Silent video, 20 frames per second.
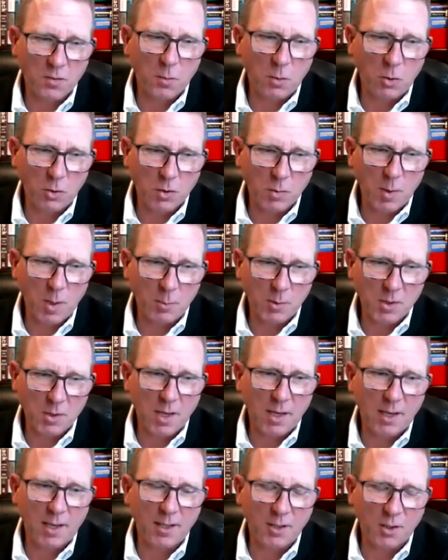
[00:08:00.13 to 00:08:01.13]
from those people
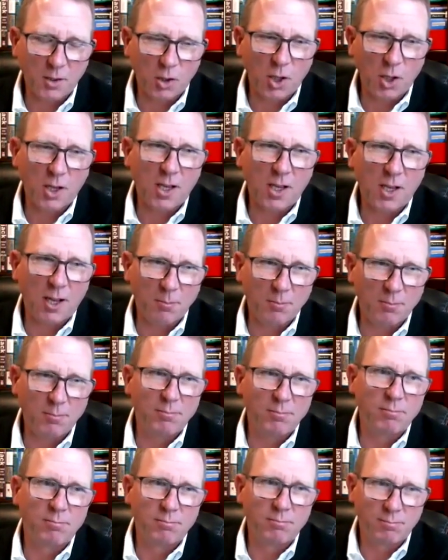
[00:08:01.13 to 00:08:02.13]
say, can you look up
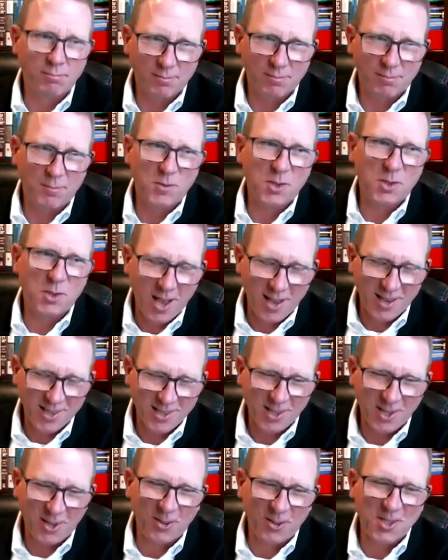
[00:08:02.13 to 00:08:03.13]

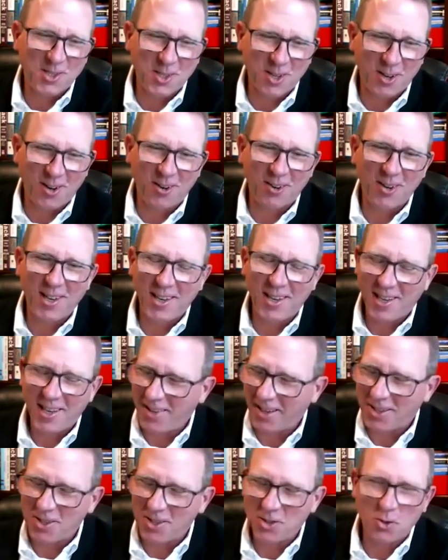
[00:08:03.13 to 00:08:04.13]
so-and-so?
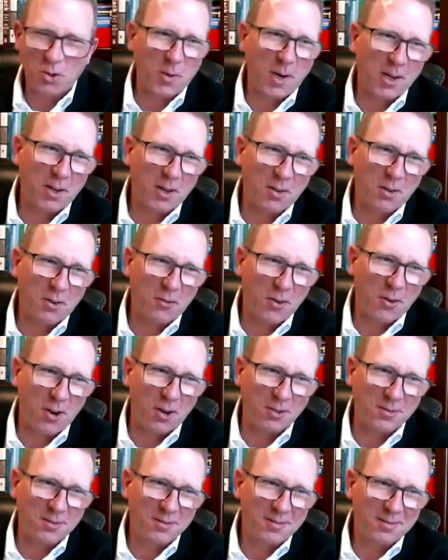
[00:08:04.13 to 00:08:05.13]
And they can do it right on the
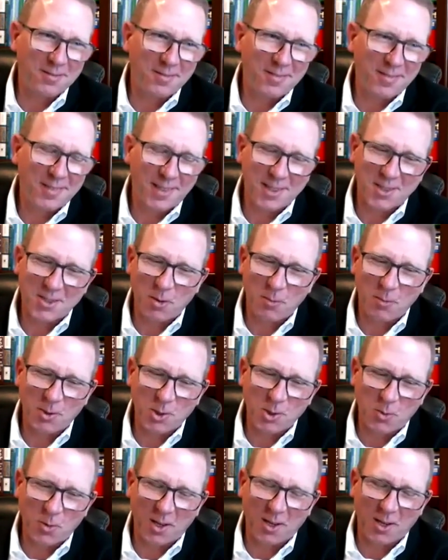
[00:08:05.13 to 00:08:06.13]
phone. It's so
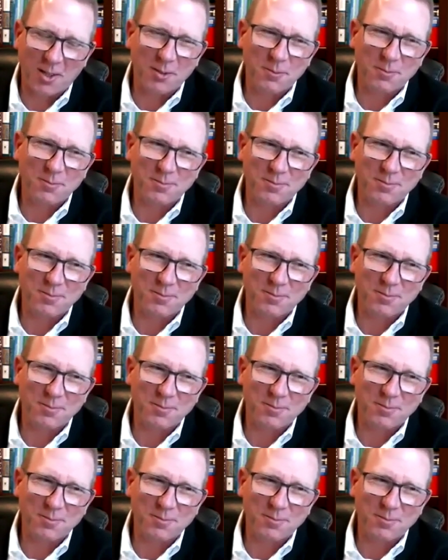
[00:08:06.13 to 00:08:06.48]
much quicker.